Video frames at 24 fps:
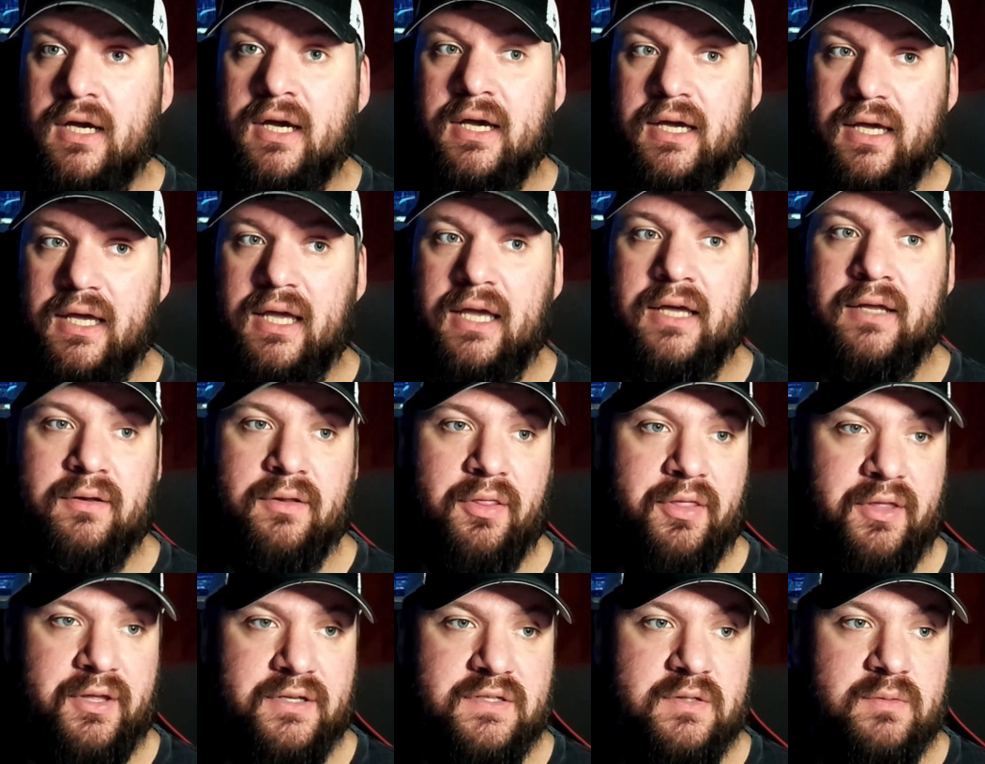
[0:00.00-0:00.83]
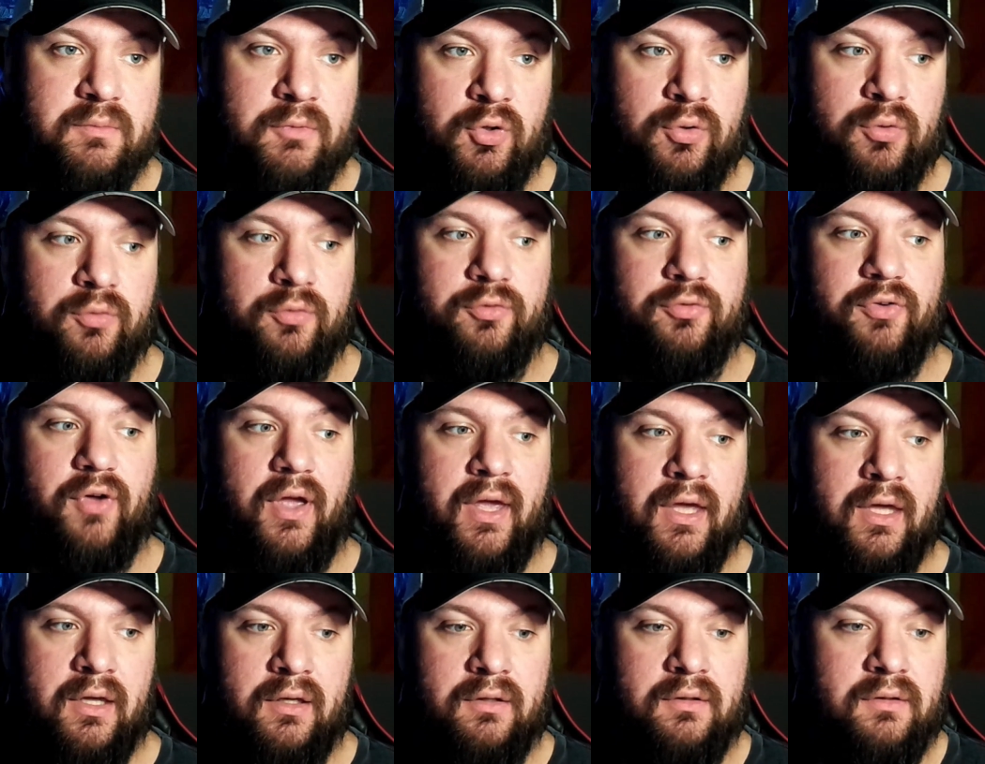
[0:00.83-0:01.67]
in this move,
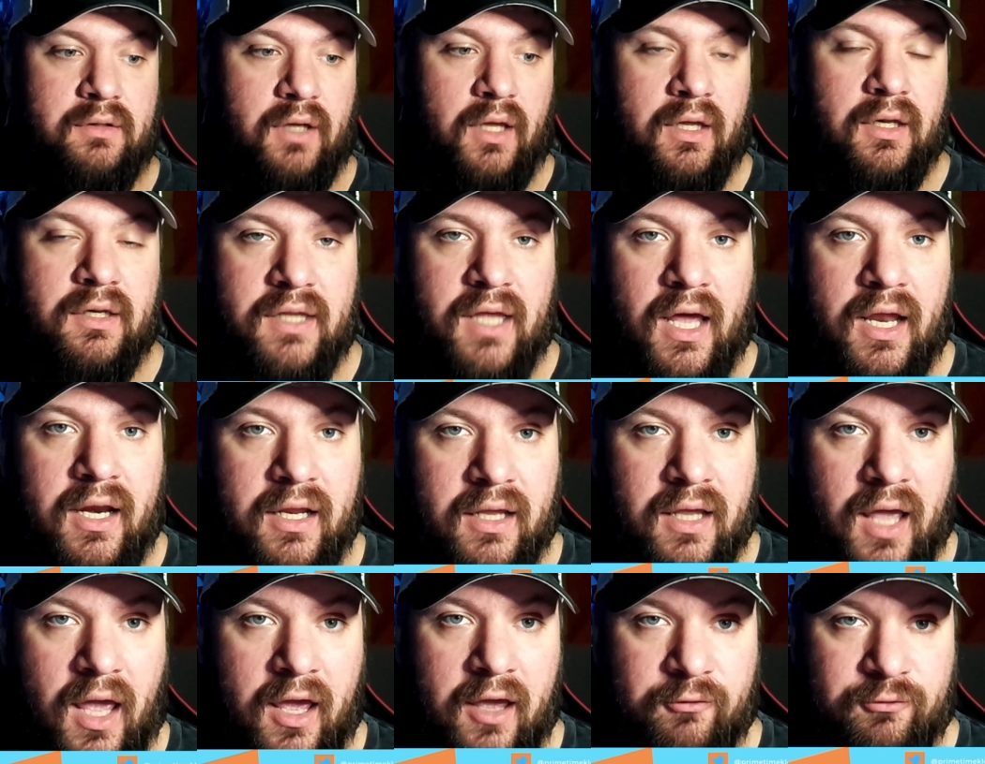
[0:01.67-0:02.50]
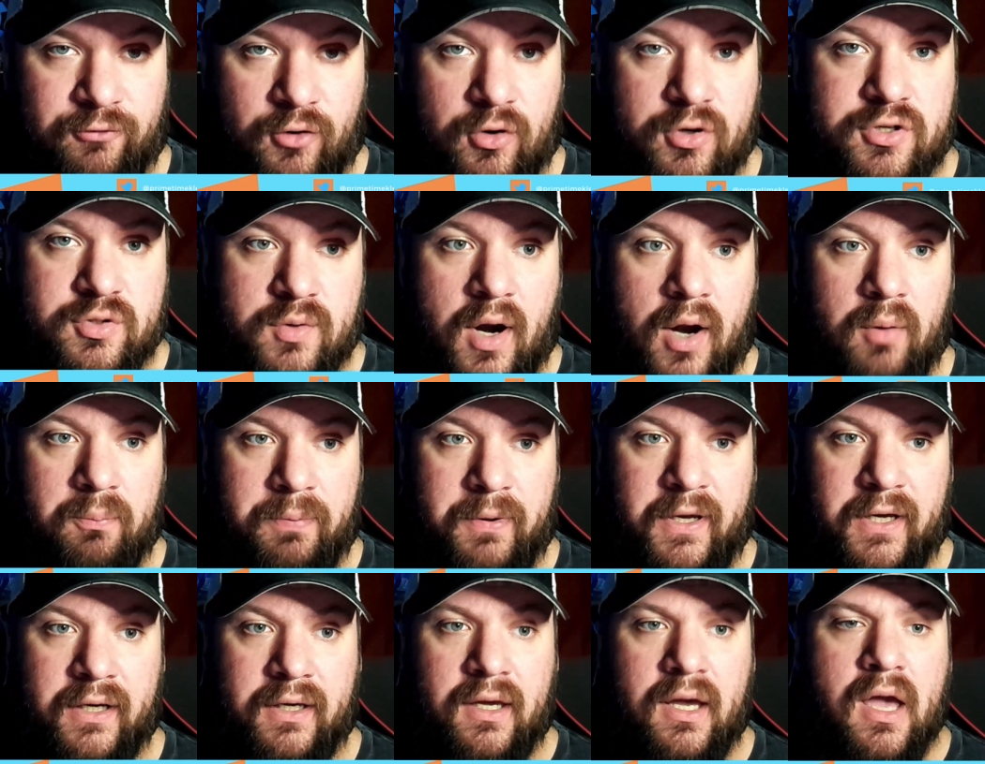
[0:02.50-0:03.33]
in getting a first-round
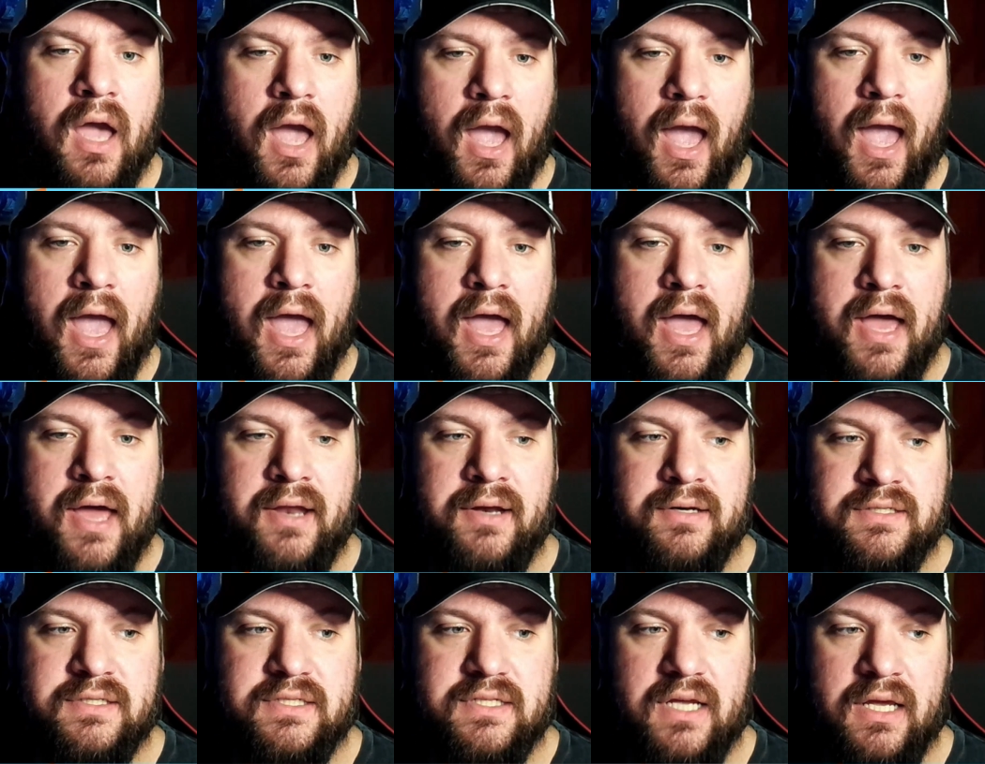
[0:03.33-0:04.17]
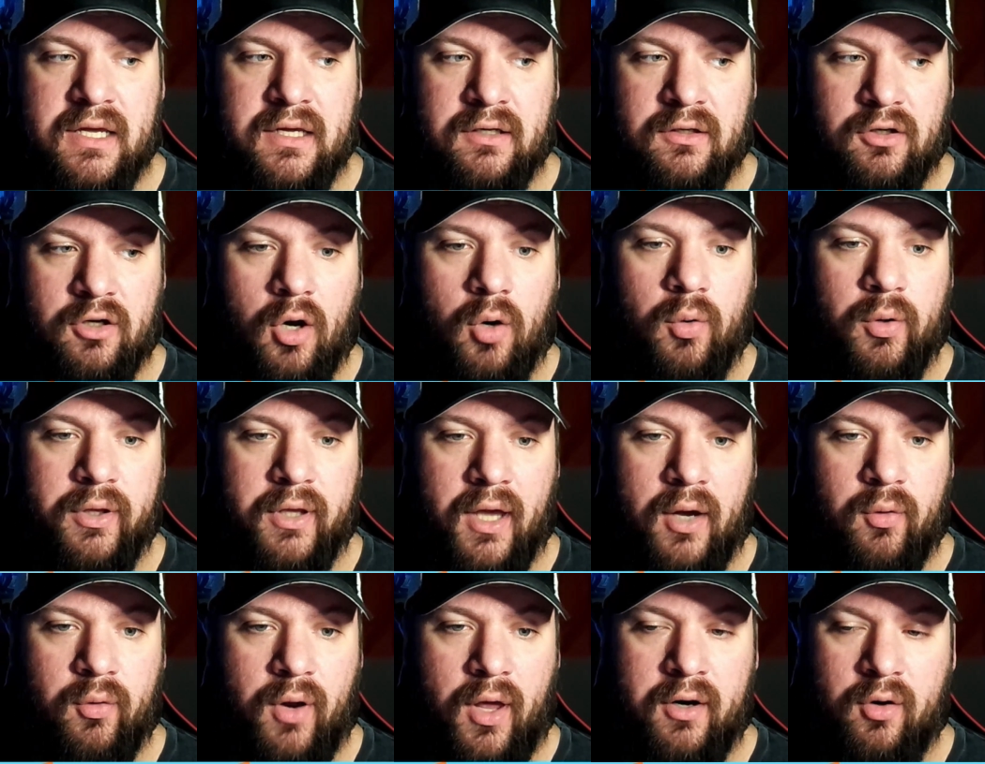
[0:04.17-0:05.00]
pick and in going
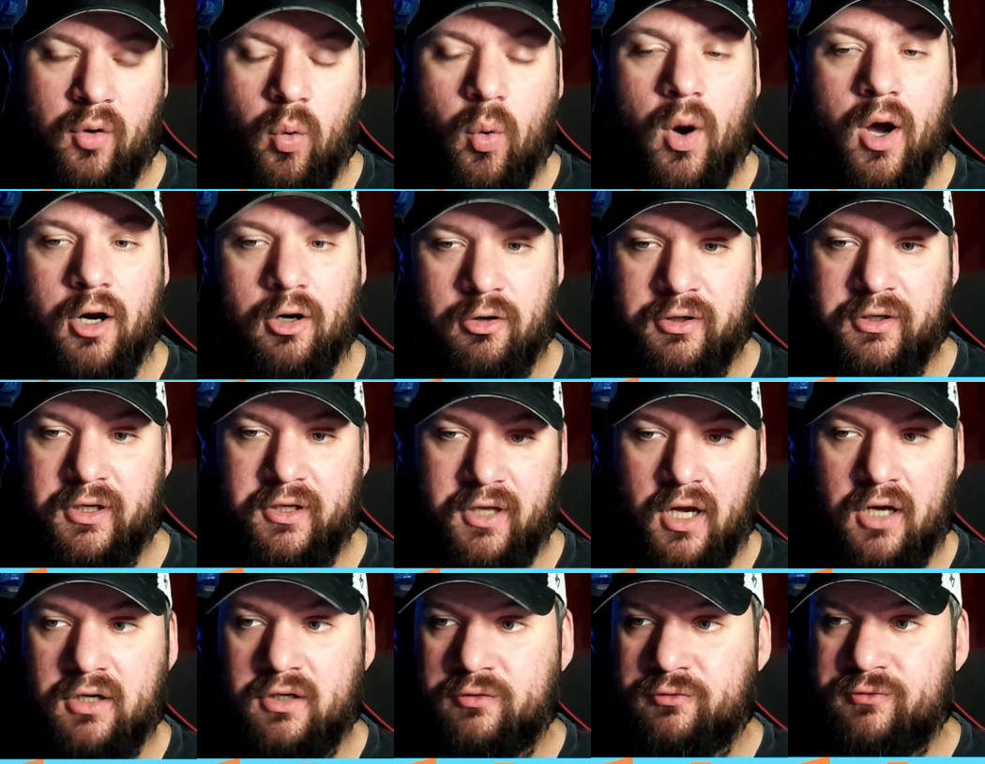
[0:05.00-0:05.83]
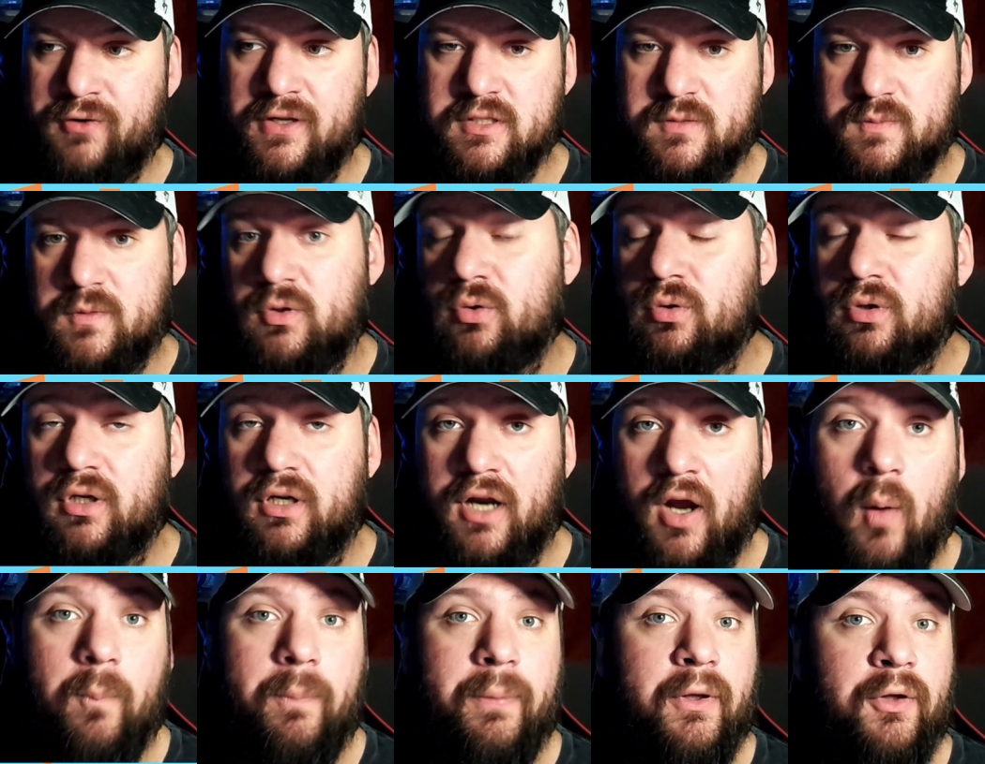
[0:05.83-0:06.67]
out and acquiring a young defenseman who can
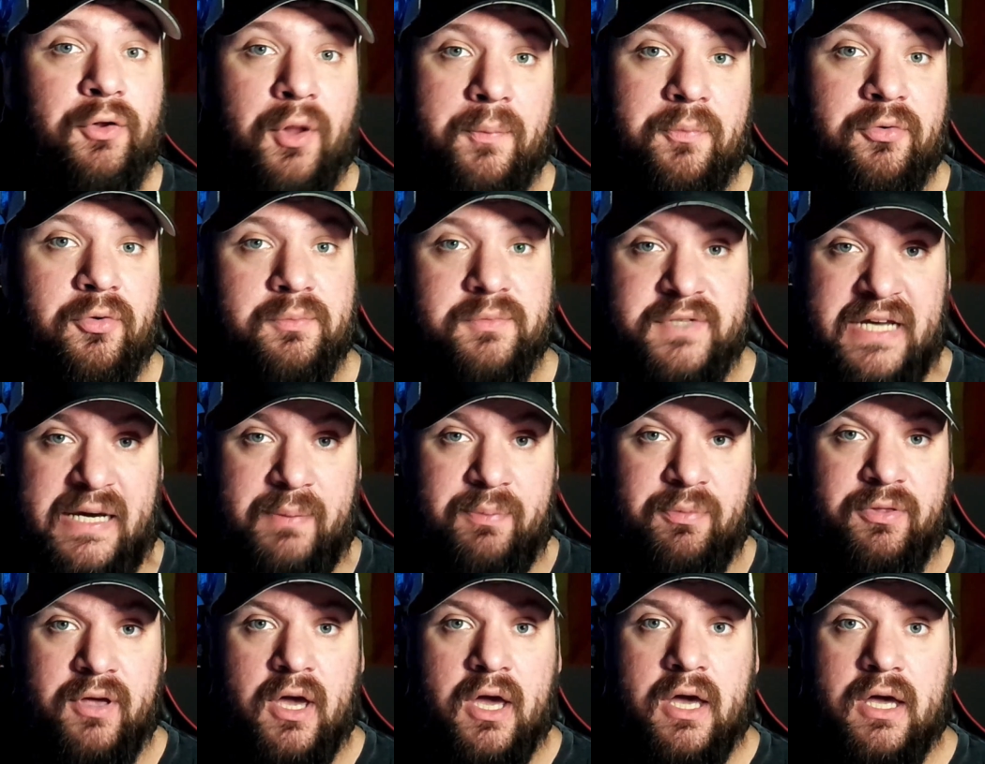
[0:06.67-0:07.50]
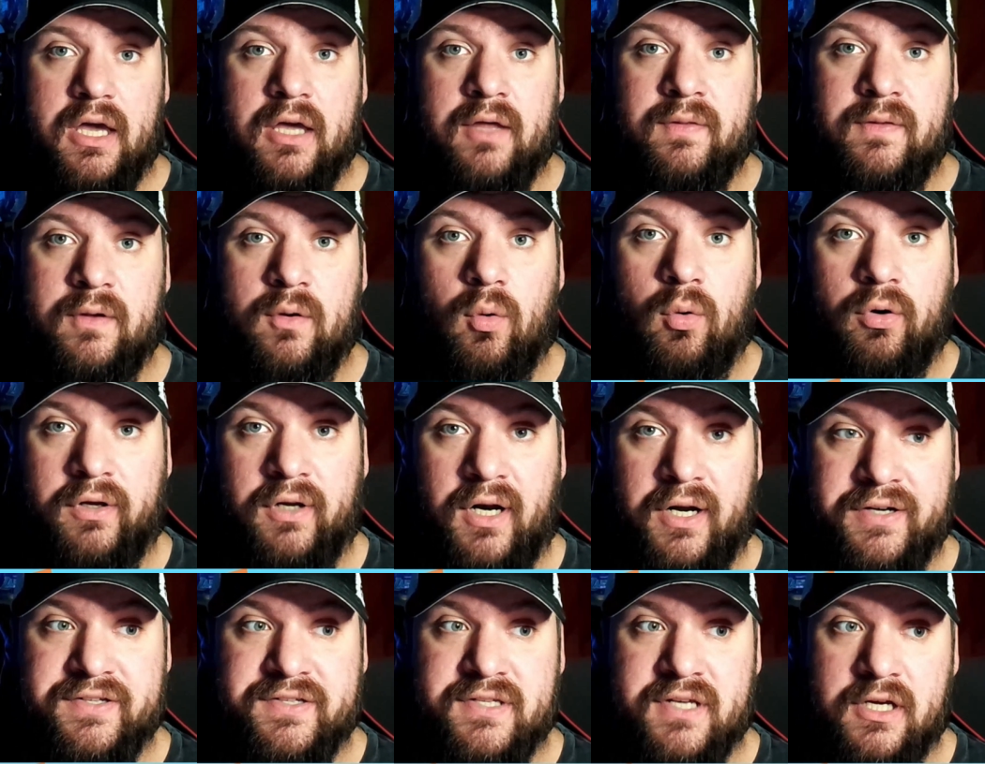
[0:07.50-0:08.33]
help build up some depth in the
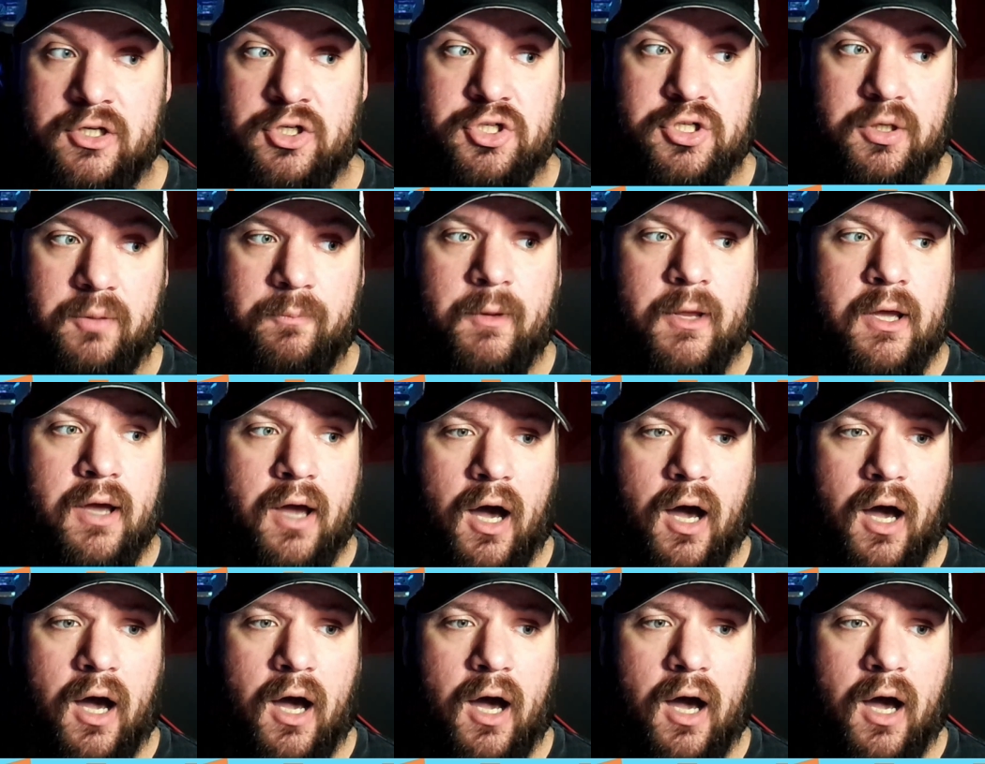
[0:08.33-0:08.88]
organization.